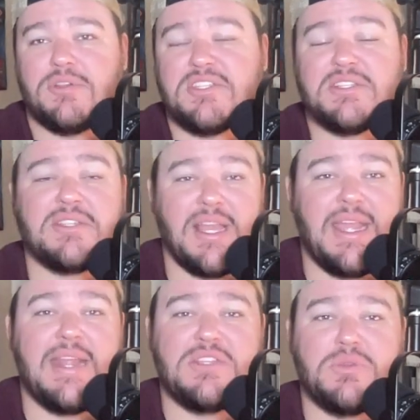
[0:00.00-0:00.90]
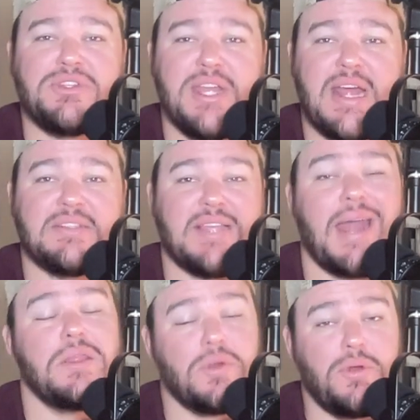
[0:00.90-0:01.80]
slick it is once you get outside
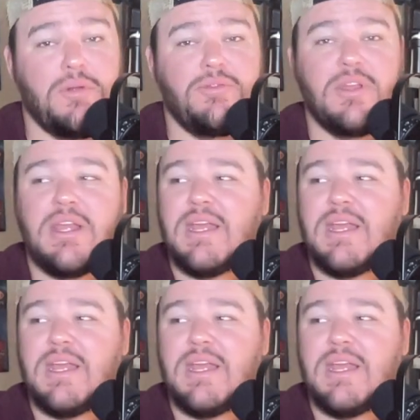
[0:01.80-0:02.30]
of the groove,